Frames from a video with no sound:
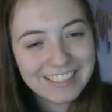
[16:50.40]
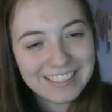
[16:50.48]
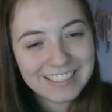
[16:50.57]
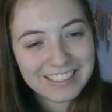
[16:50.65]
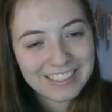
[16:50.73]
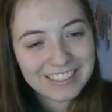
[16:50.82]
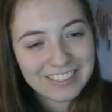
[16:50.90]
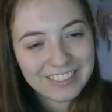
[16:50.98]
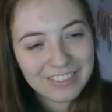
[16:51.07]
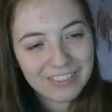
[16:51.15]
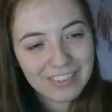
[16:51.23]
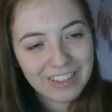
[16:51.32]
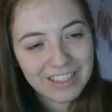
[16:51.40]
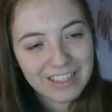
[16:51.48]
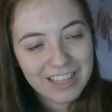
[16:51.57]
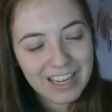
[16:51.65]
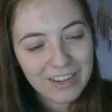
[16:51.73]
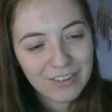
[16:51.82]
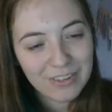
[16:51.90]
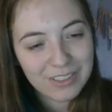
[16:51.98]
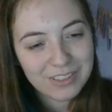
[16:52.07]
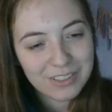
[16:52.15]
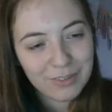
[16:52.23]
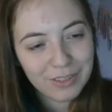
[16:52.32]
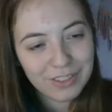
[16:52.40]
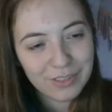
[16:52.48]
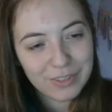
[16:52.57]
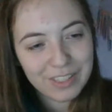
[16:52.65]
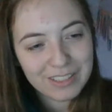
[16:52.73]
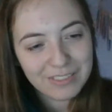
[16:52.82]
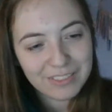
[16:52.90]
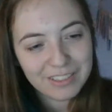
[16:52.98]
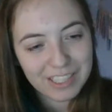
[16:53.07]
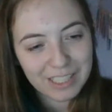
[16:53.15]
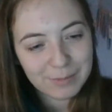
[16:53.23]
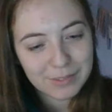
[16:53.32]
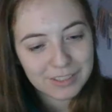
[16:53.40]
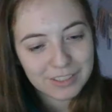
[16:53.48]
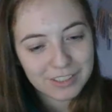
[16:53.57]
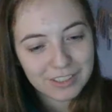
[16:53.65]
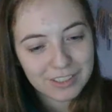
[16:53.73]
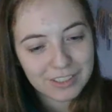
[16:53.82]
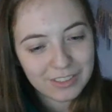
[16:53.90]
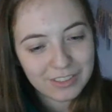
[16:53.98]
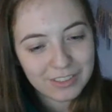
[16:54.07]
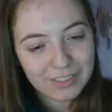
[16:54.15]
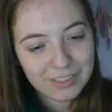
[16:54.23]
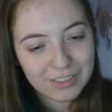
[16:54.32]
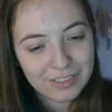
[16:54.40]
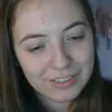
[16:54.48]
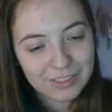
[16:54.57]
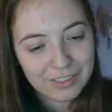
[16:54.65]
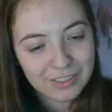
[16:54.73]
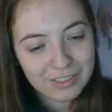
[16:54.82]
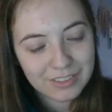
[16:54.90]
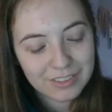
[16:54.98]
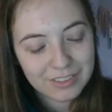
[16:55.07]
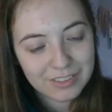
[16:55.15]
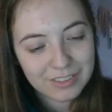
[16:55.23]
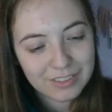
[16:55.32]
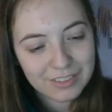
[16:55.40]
yeah, so like now I don't want anything to happen to Oz.